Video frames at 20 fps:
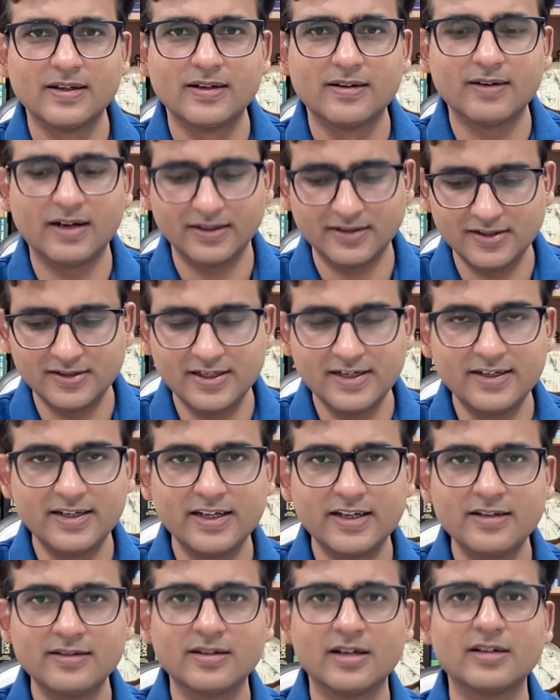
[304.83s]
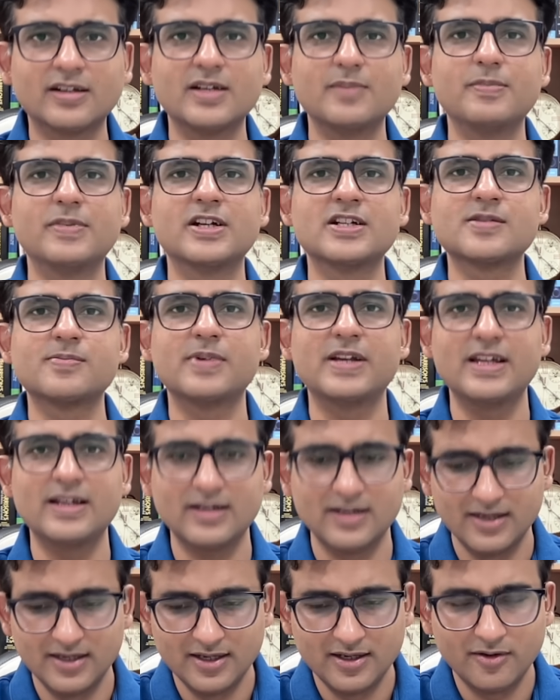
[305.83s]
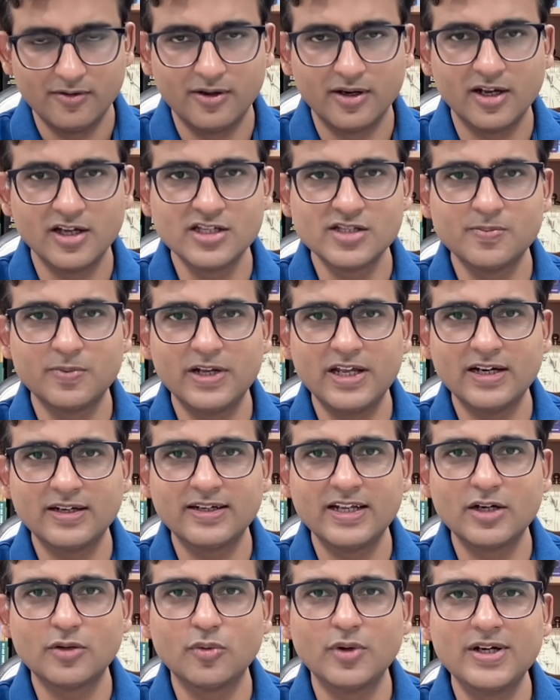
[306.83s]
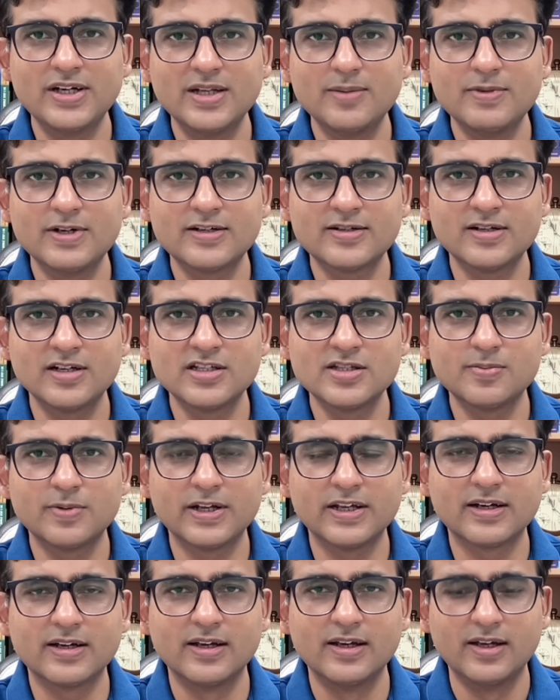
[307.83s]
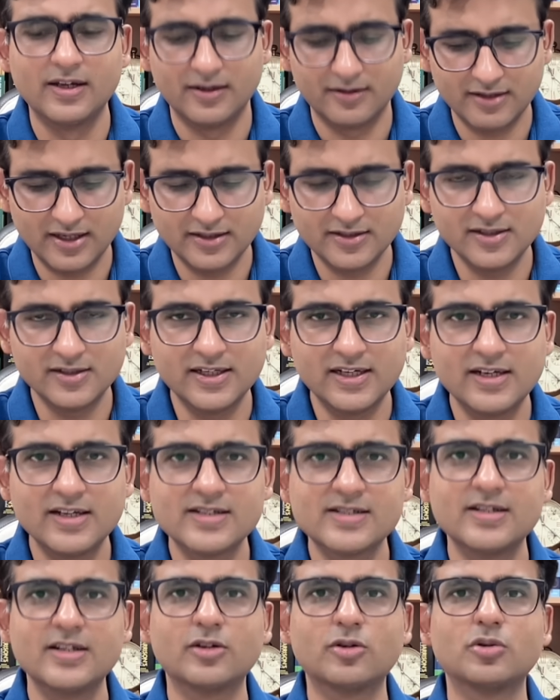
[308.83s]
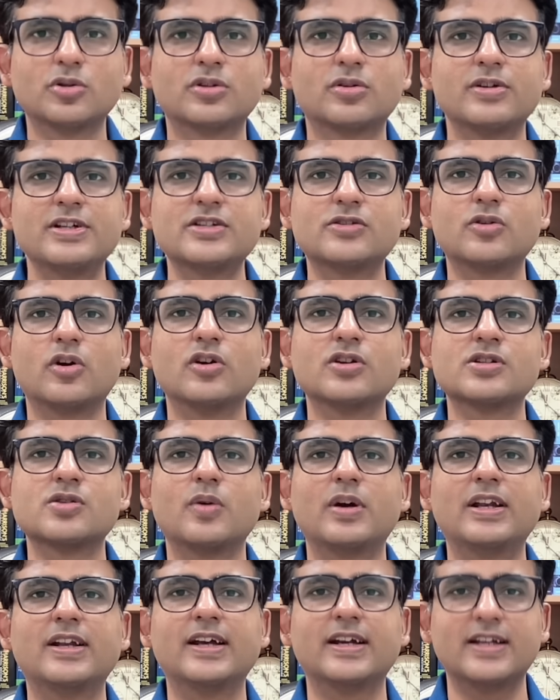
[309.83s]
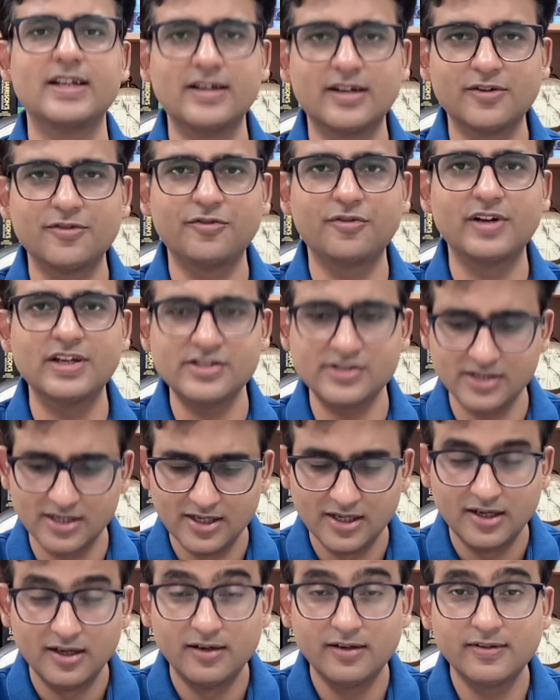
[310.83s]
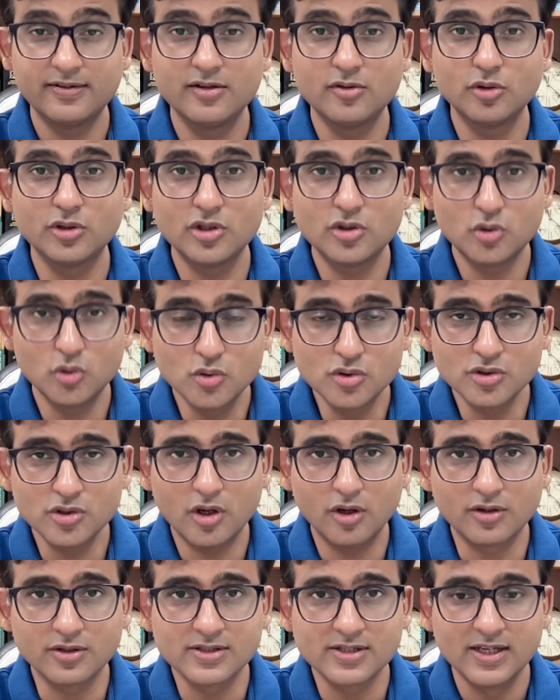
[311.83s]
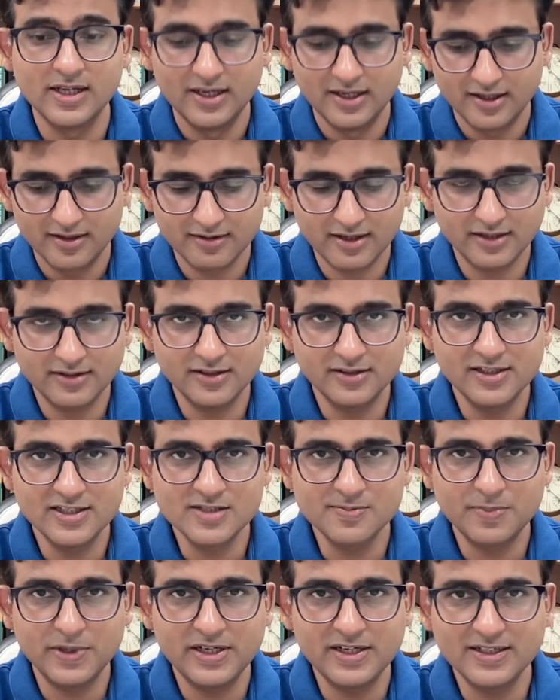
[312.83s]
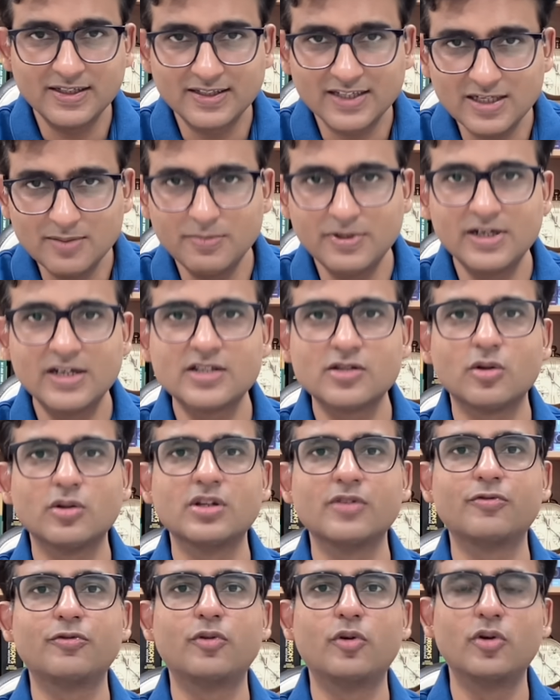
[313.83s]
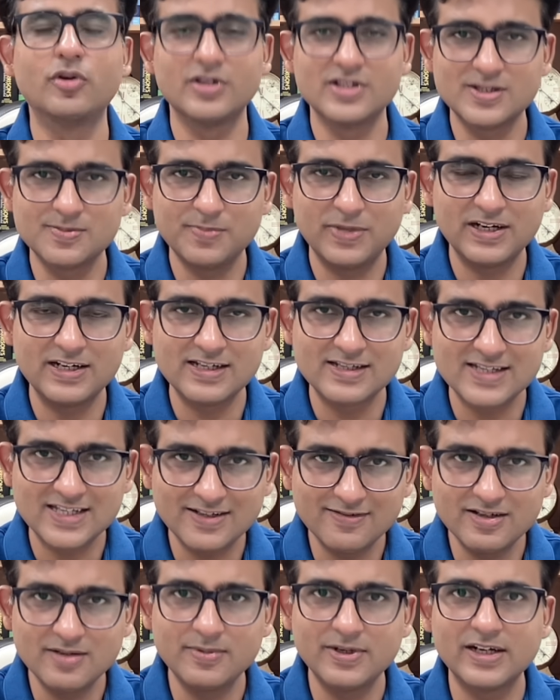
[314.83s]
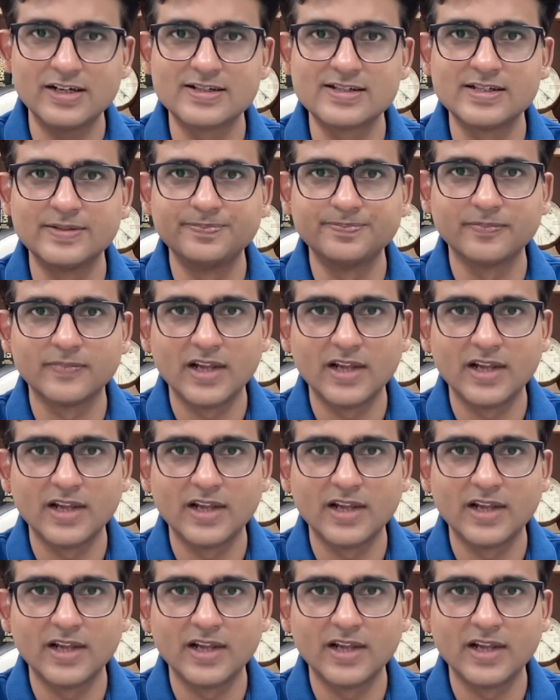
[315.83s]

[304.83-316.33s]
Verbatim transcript: Rather than taking thirty minutes break, lunch break, take twenty minutes lunch break. Rather than listening to three songs while getting refreshed, listen to the two songs. Rather than spending ten minutes on the phone, spend seven minutes.